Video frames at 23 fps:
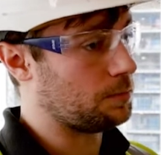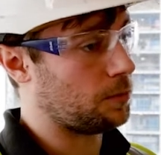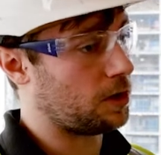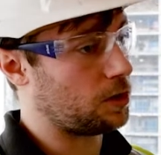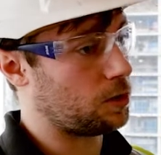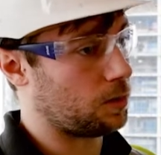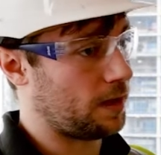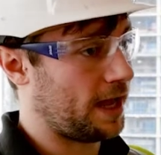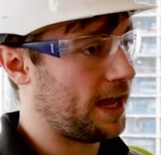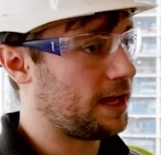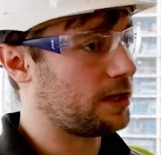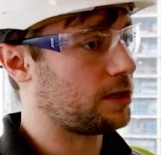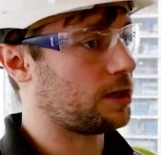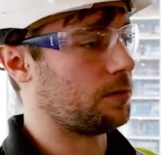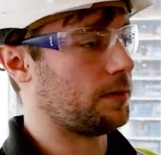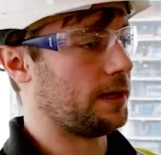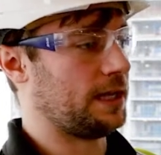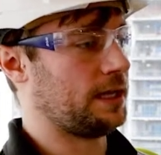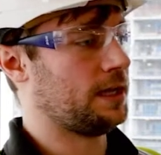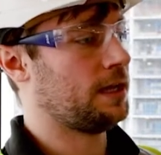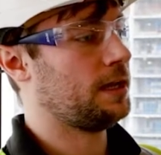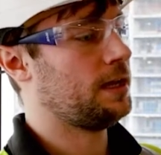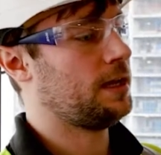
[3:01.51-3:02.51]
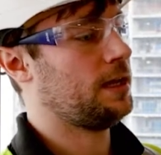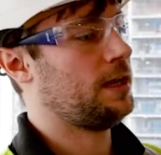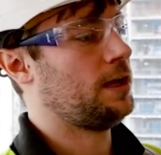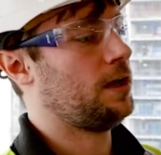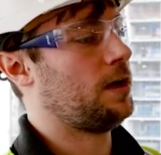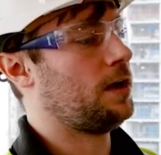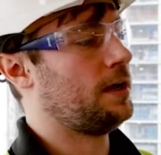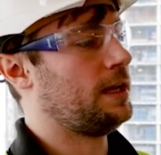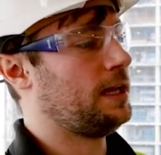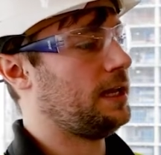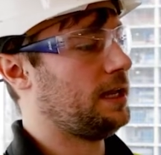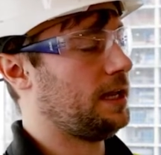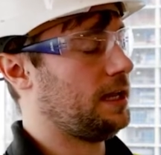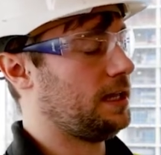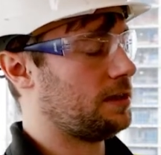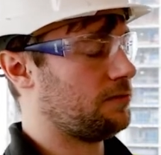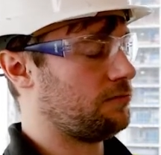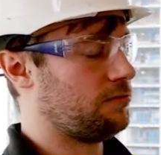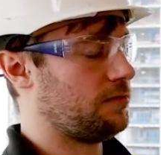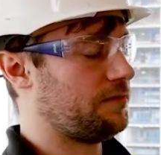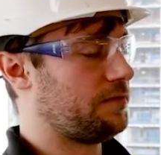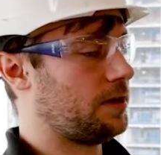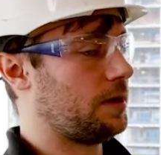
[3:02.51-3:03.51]
might call echoey, i.e. the
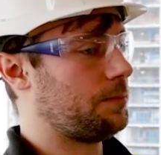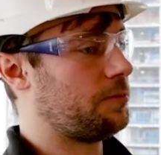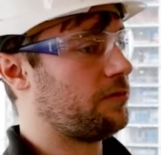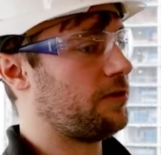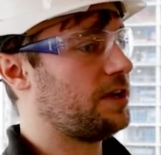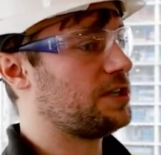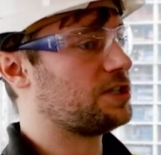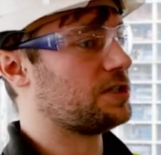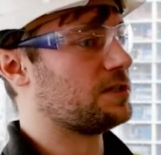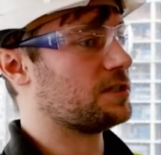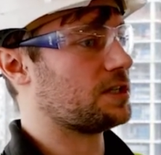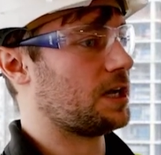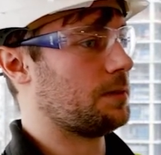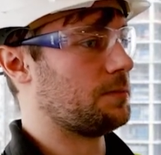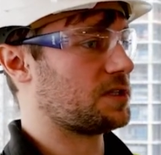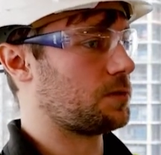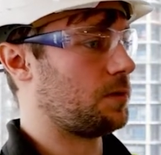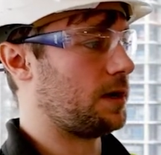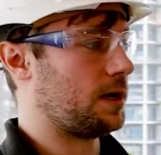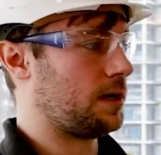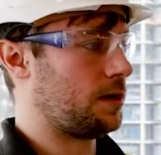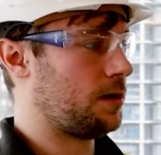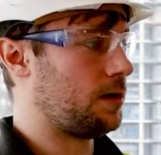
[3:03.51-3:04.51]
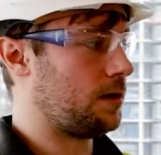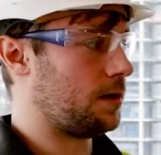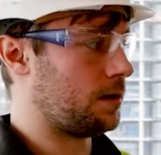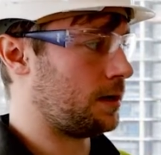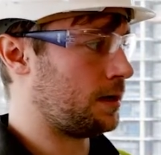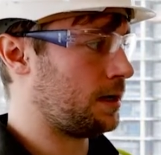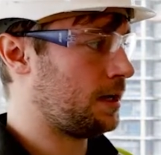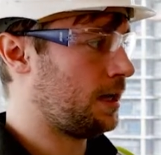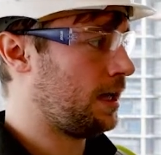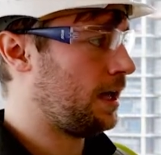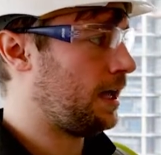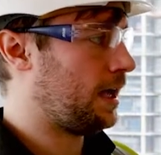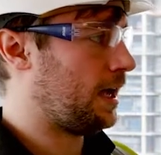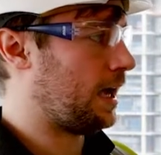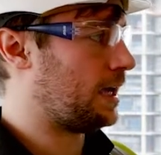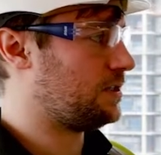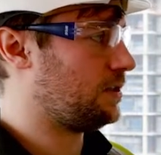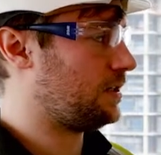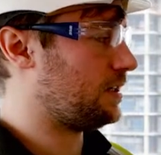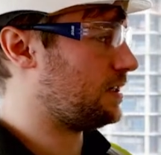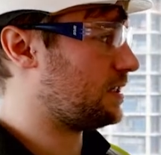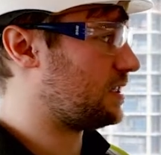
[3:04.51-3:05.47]
reverberation time is quite long. As you can